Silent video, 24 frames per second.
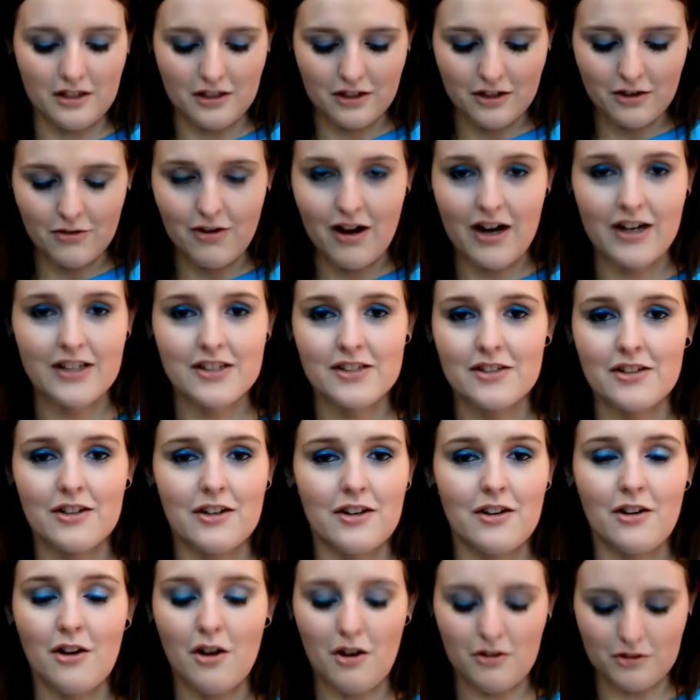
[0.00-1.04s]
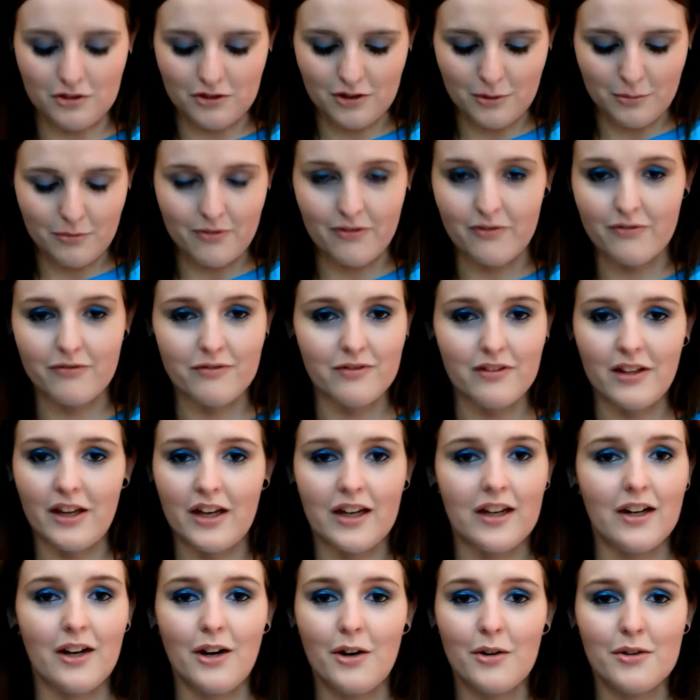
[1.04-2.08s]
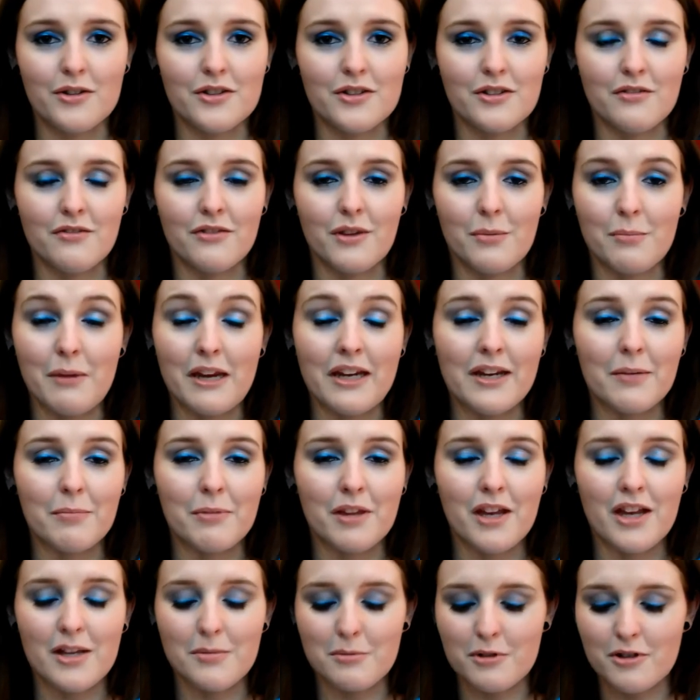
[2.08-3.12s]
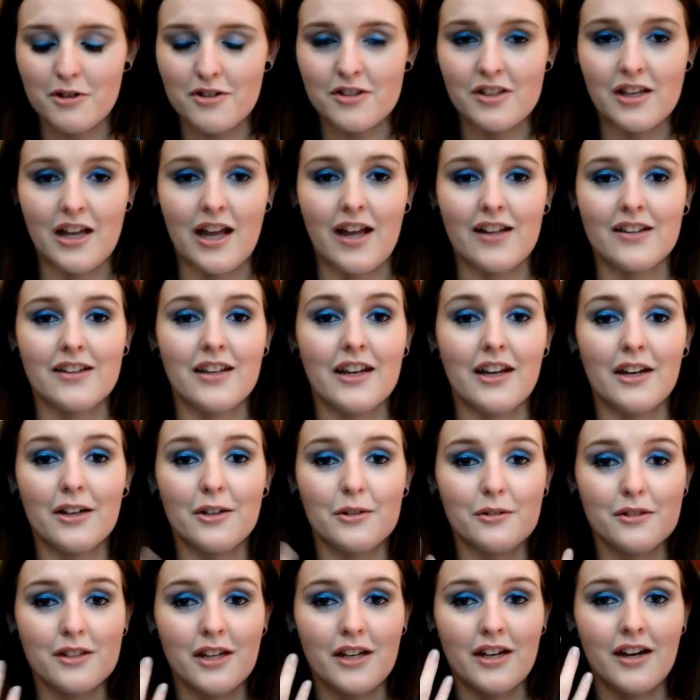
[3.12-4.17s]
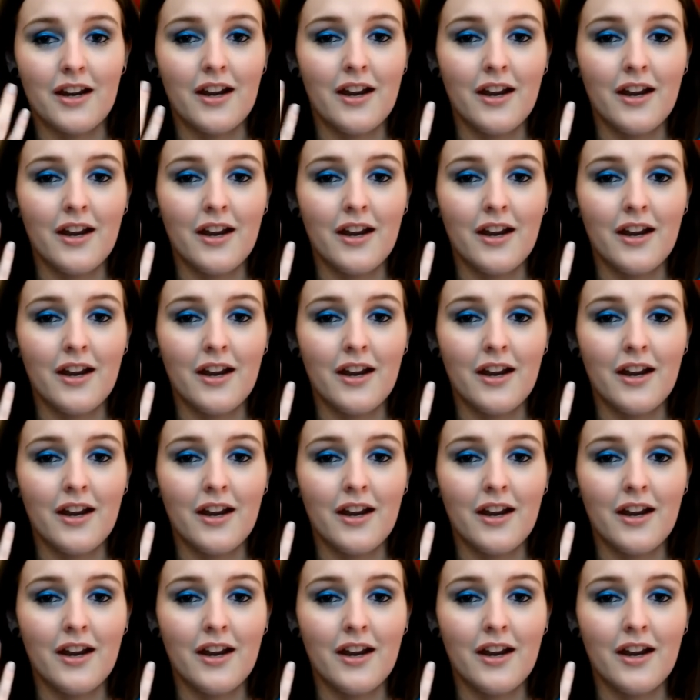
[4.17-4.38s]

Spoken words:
cracked on top of like loads of the makeup that I bought, and including